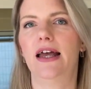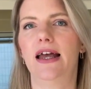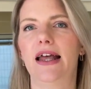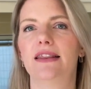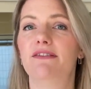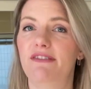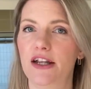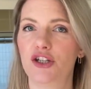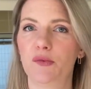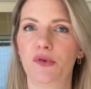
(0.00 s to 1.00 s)
And the
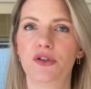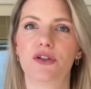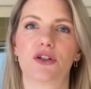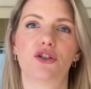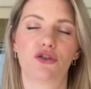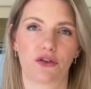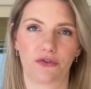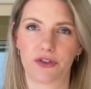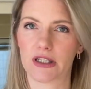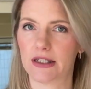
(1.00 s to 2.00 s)
vegetables are
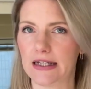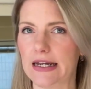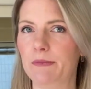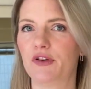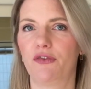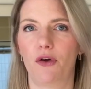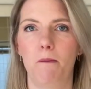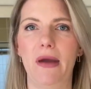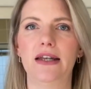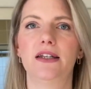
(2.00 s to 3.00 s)
served steamed,
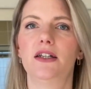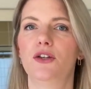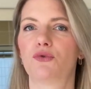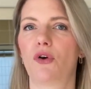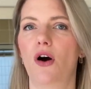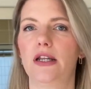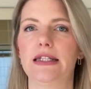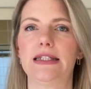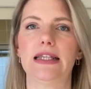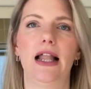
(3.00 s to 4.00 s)
fermented, raw in
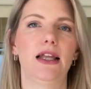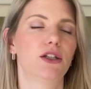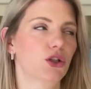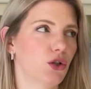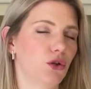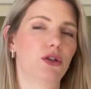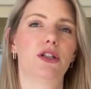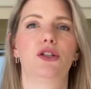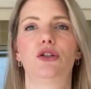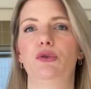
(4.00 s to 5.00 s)
a salad, cooked
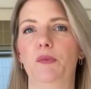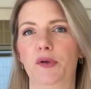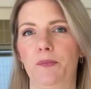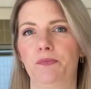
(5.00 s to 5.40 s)
in a soup.